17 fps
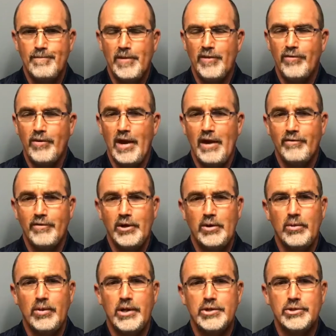If you have any
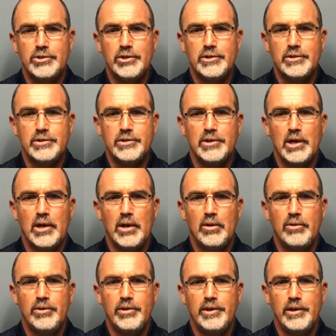questions,
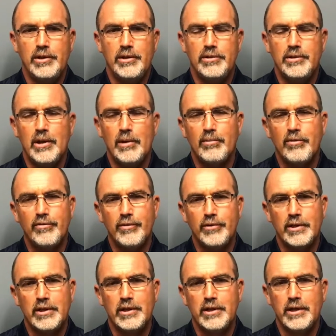the number for
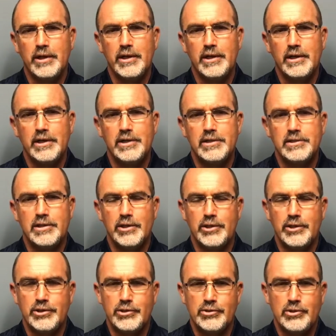the clinic is in
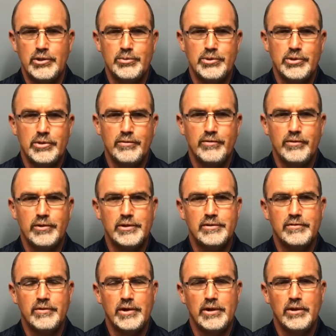the description for this
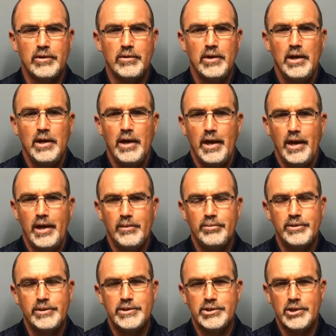video, and
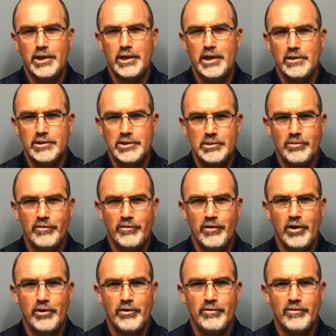please check out some of
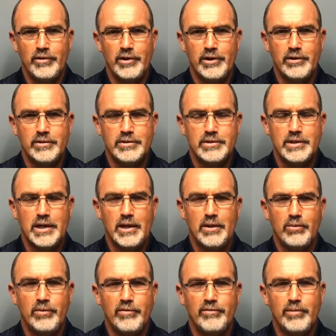our other videos that
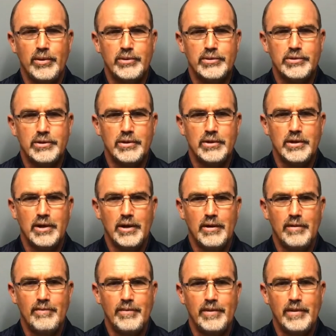we've posted
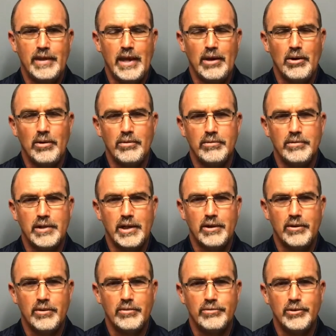that
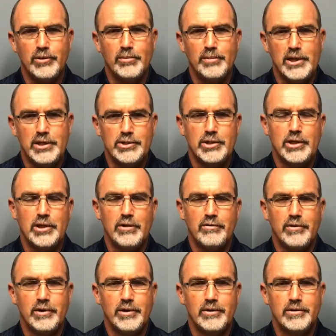are good patient care
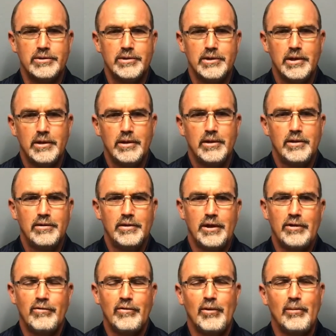videos.
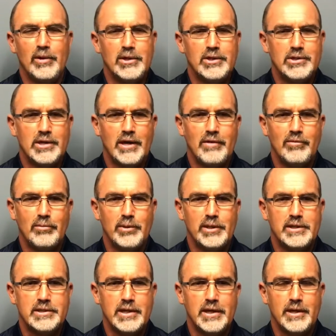Thank you very much. Have a
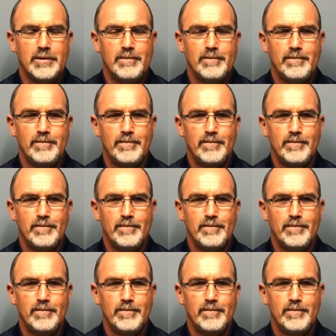blessed day.